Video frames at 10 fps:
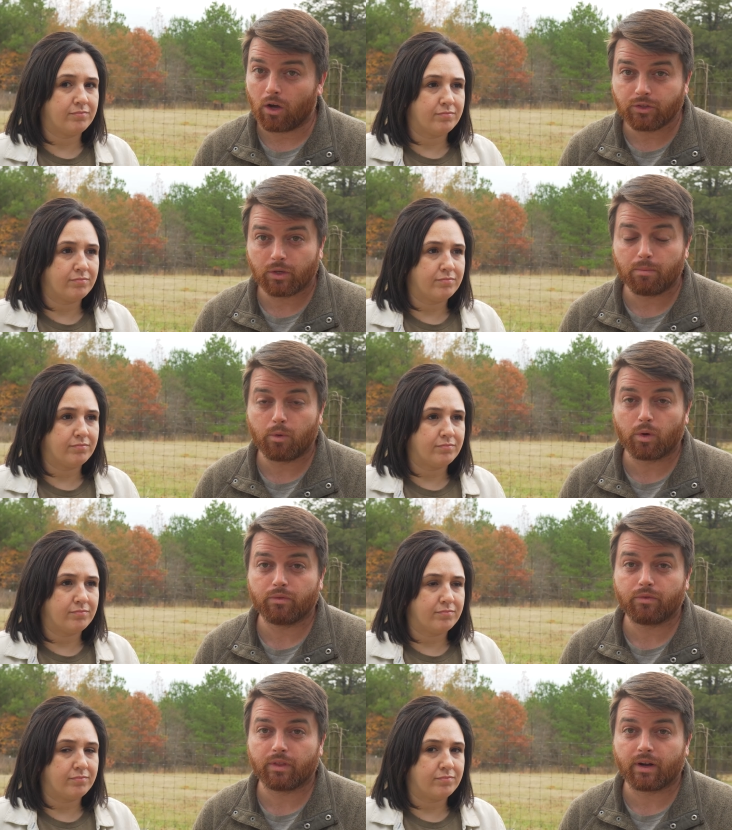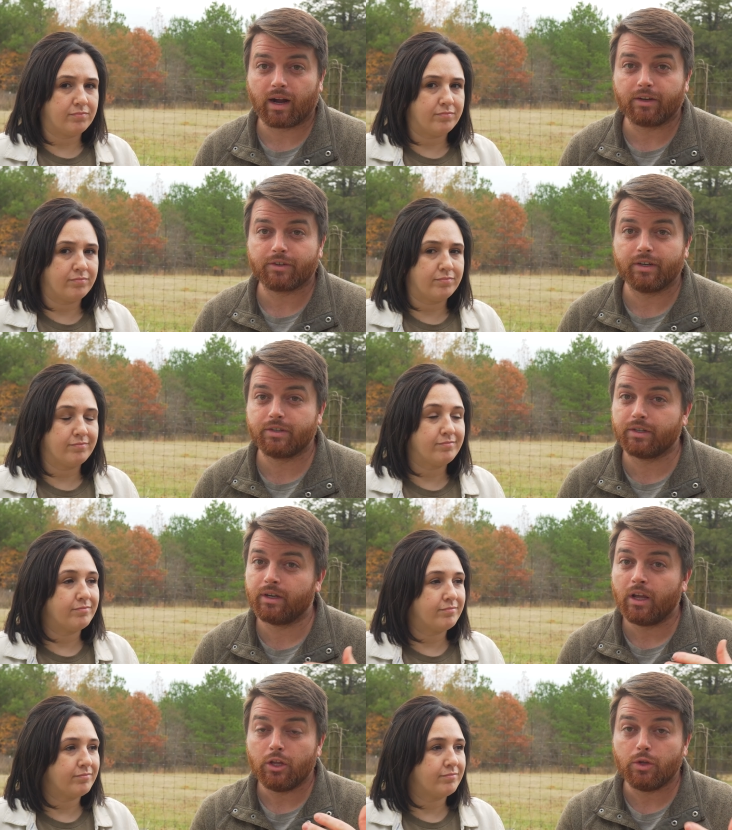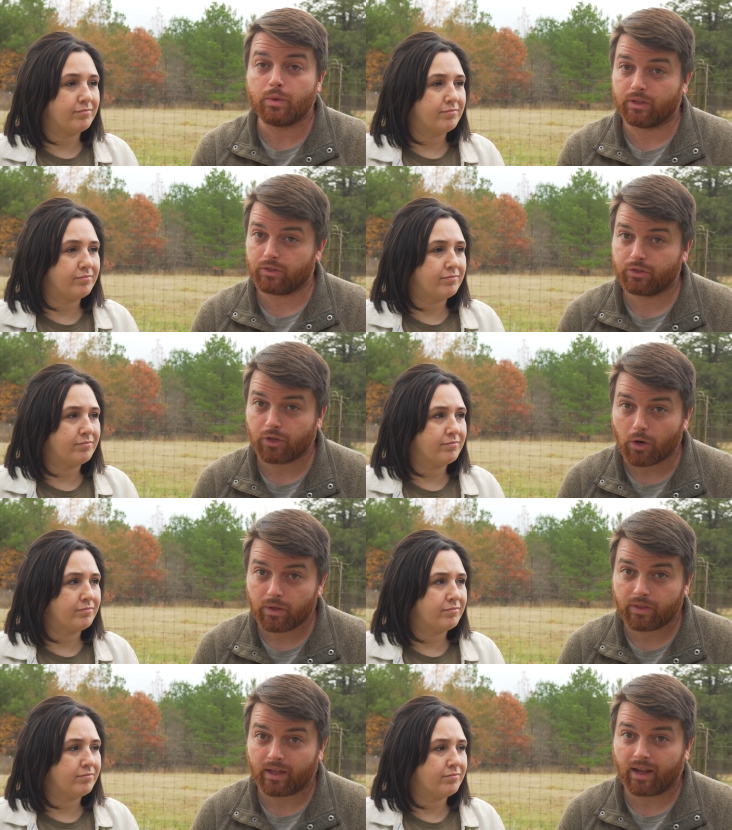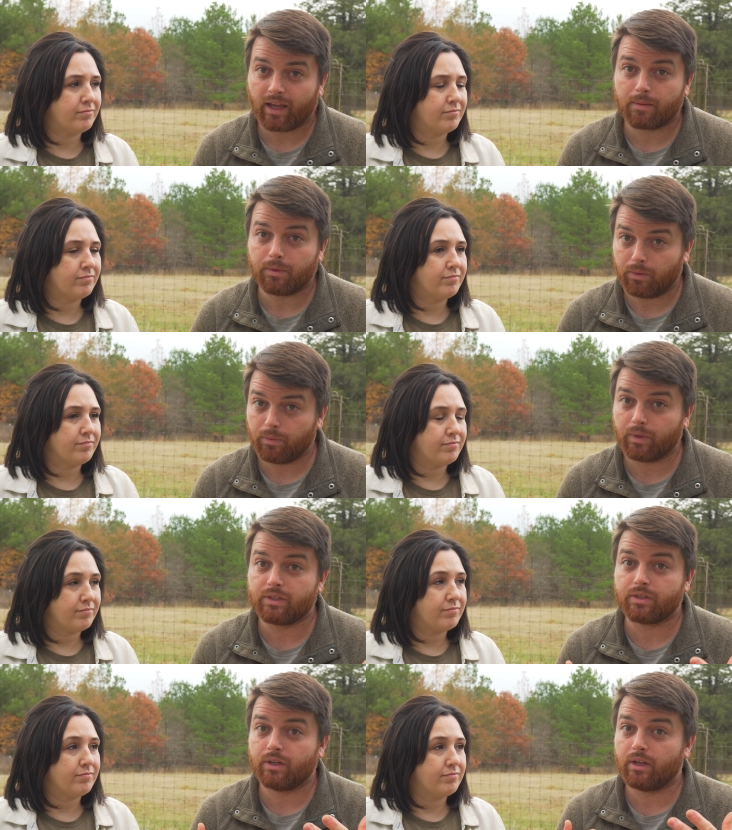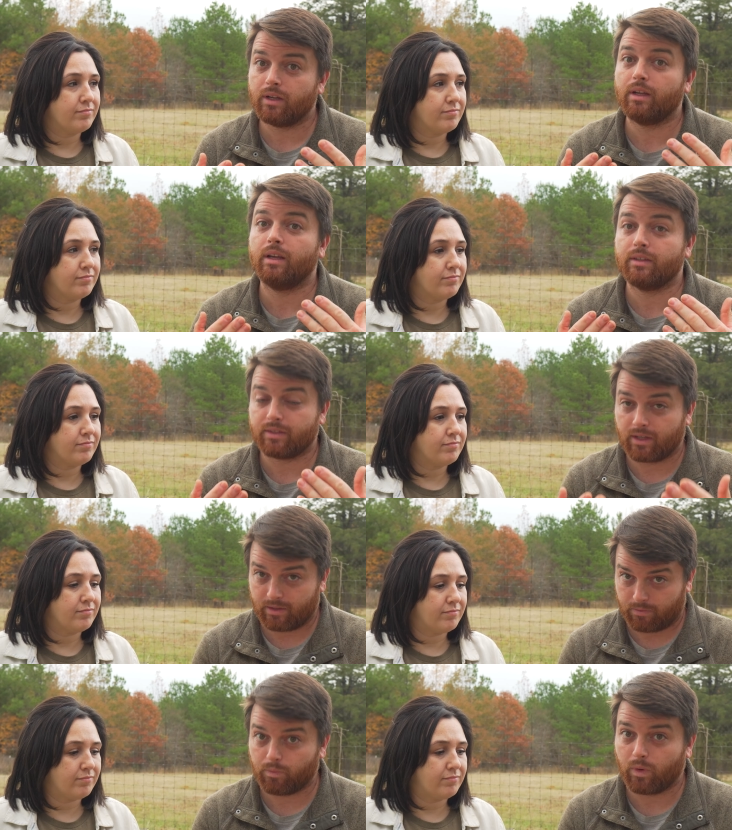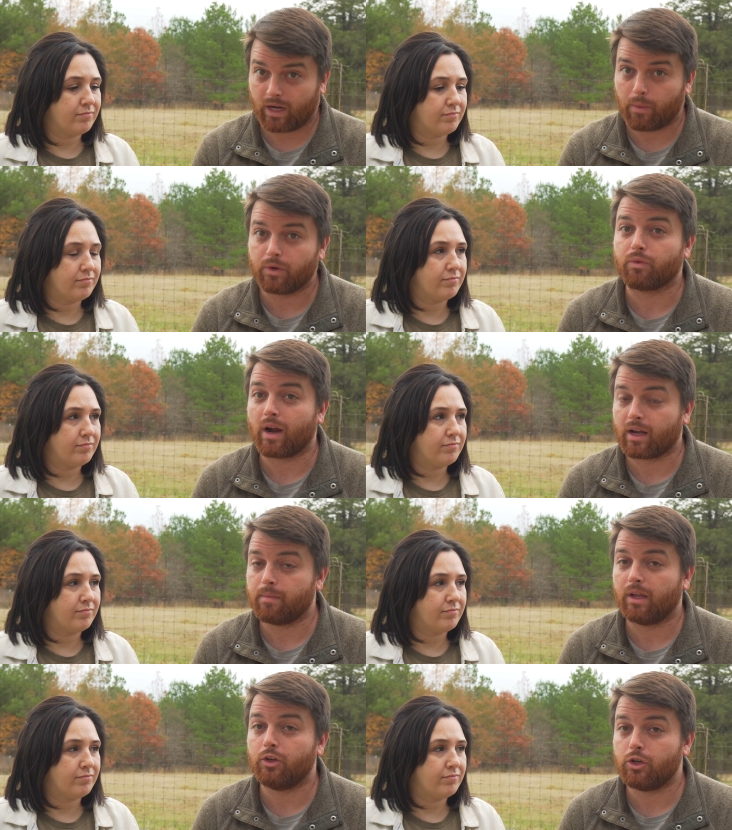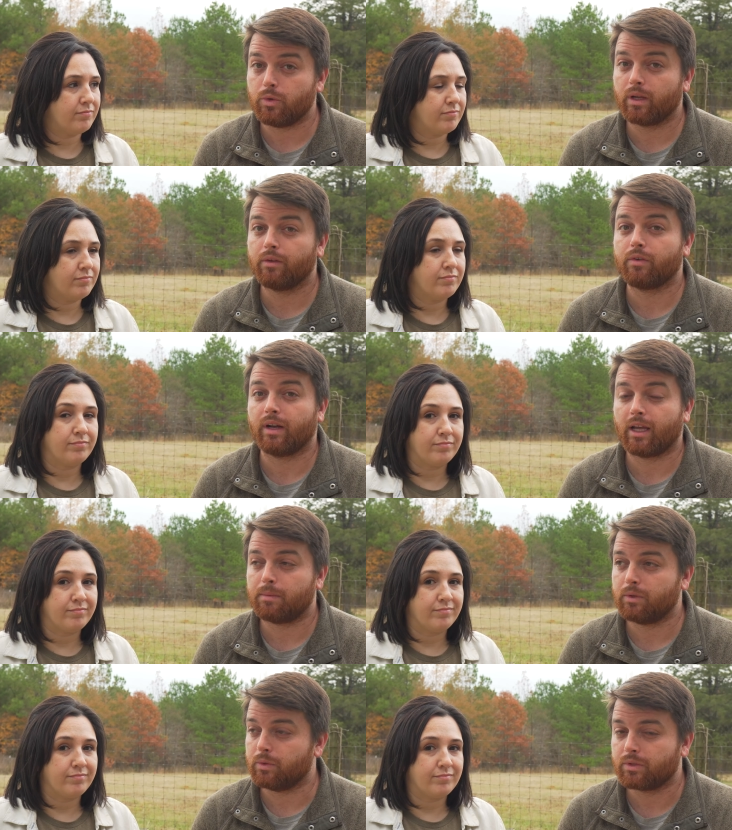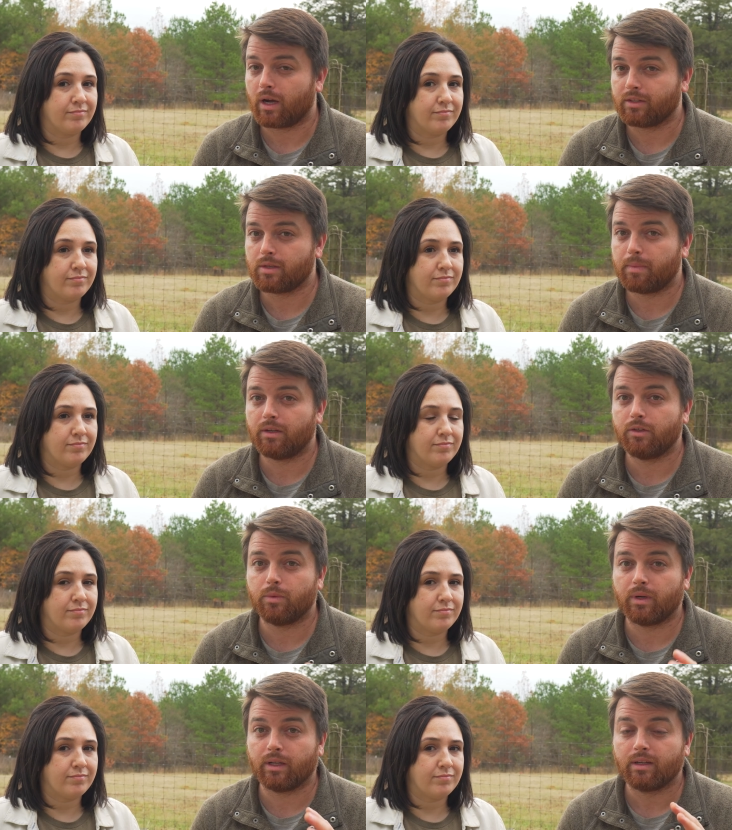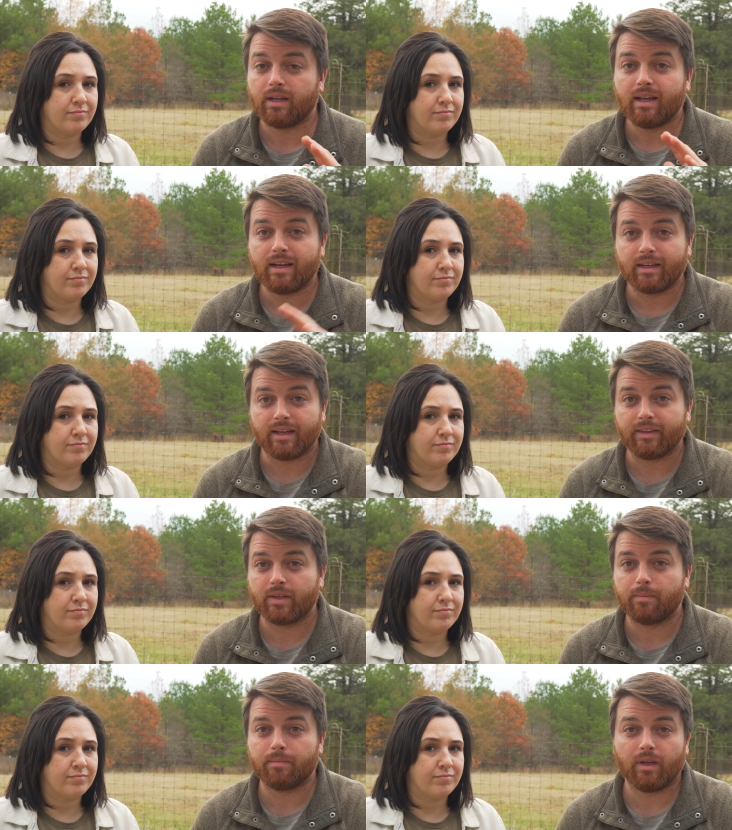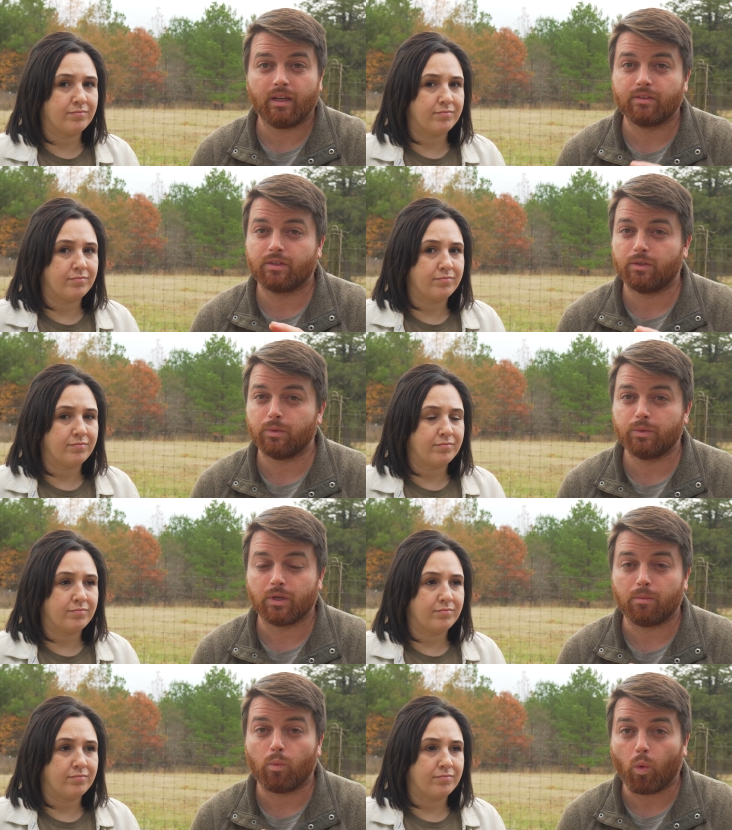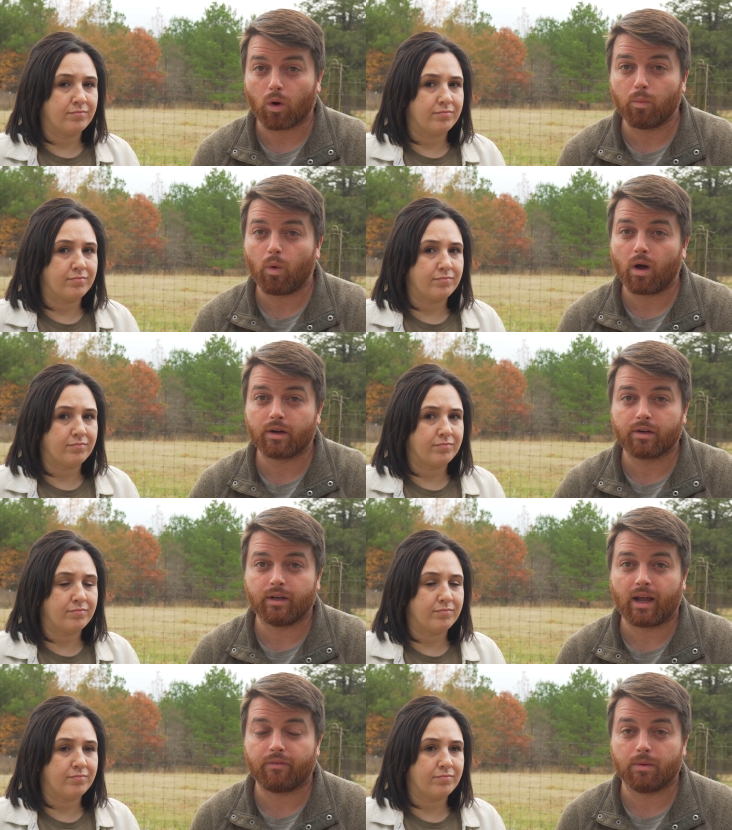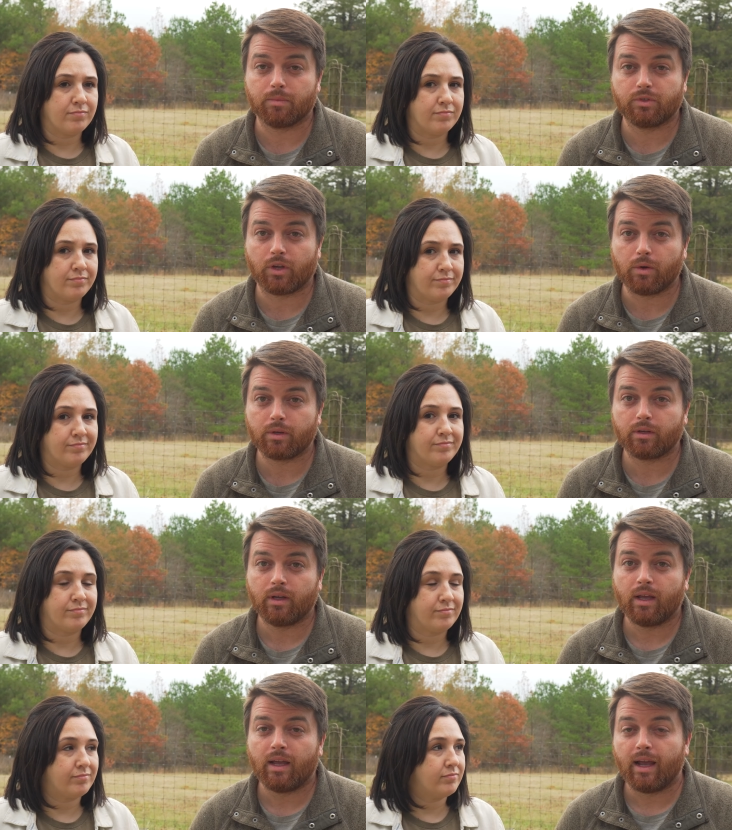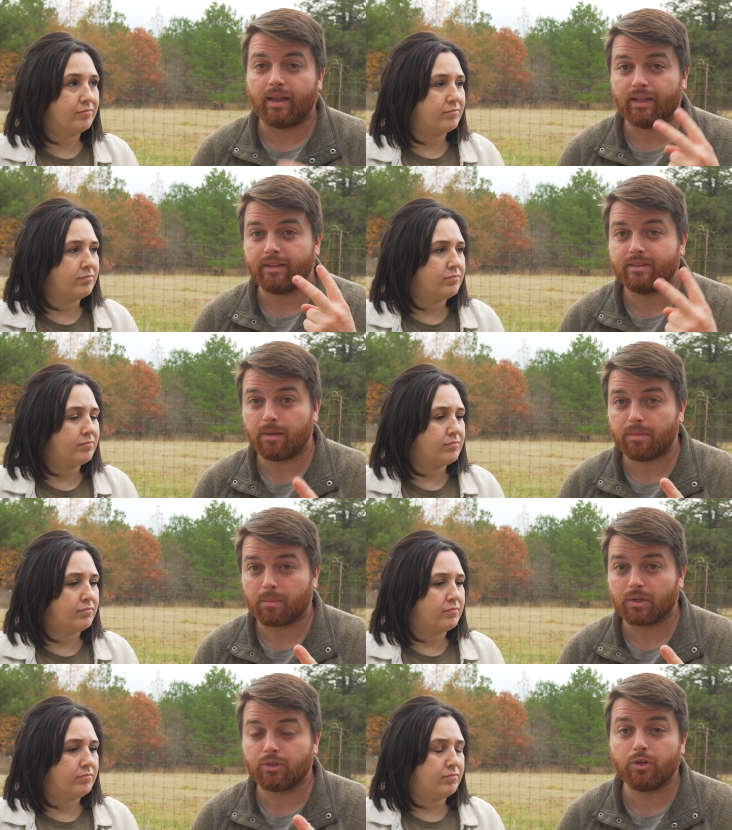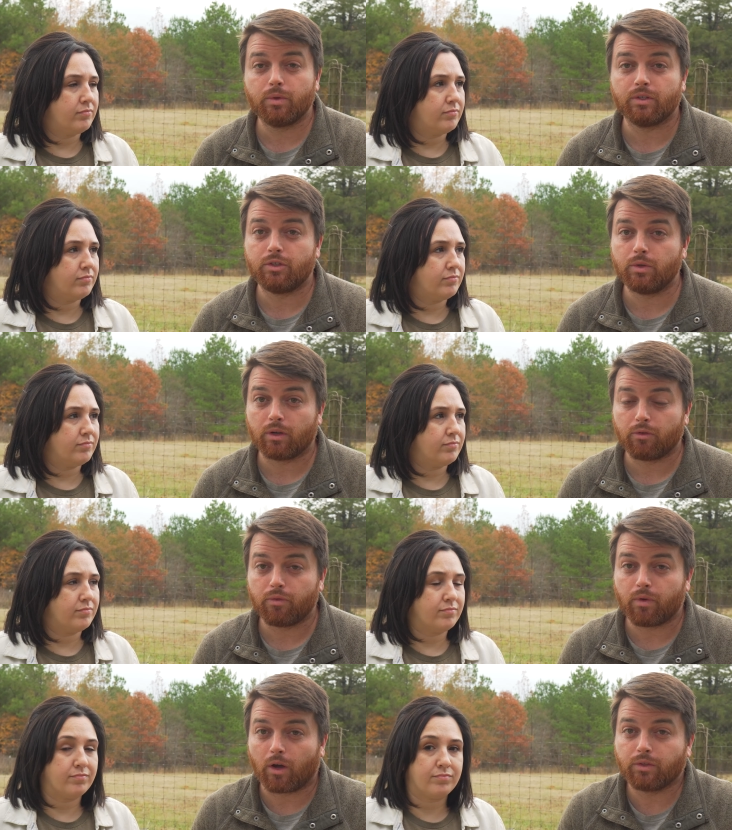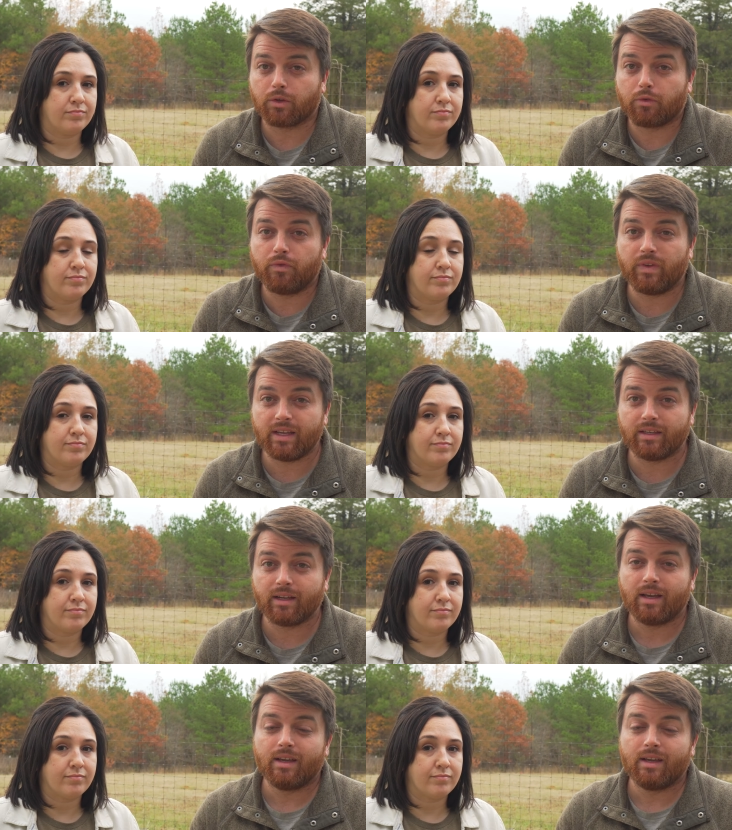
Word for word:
Speaker 1: also important for their hydration. You can soak that animal, which is what I would recommend doing for an animal who's constipated. You want to get them into some warm water and have them soak. And then tip number 2 is you can also feed